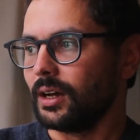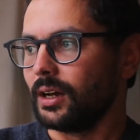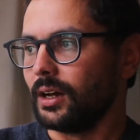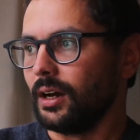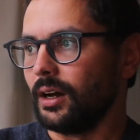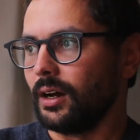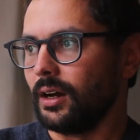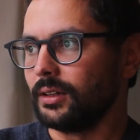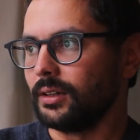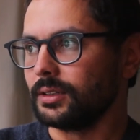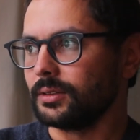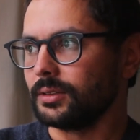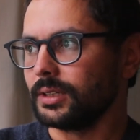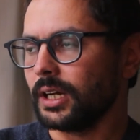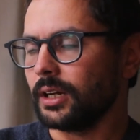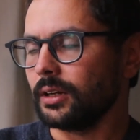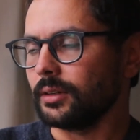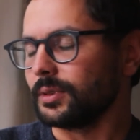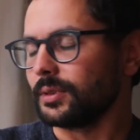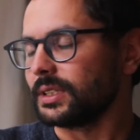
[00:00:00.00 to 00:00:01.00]

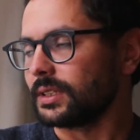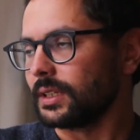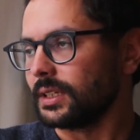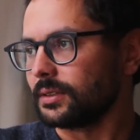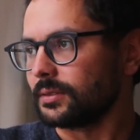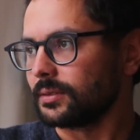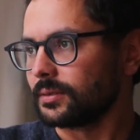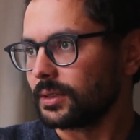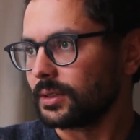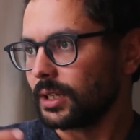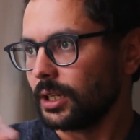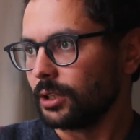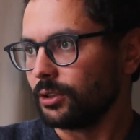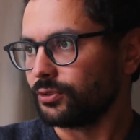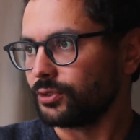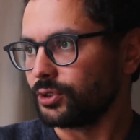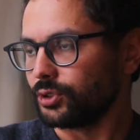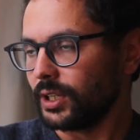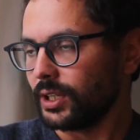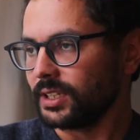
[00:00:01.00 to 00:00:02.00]
it kind
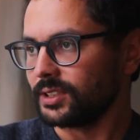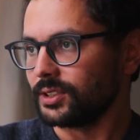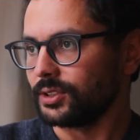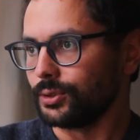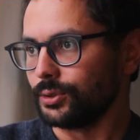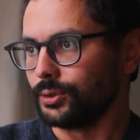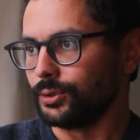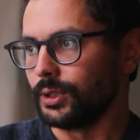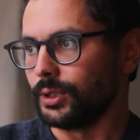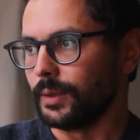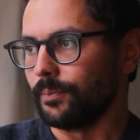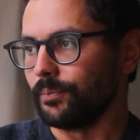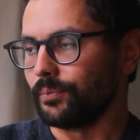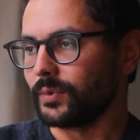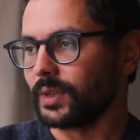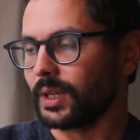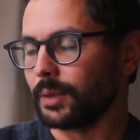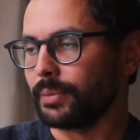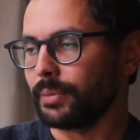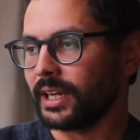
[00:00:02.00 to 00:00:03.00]
of tries to
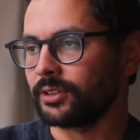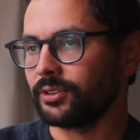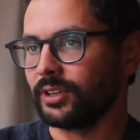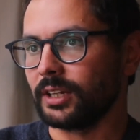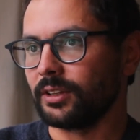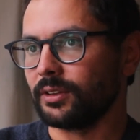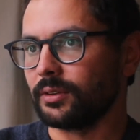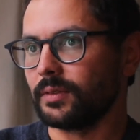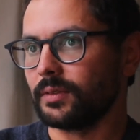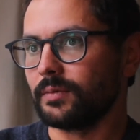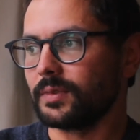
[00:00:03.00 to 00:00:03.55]
get back to that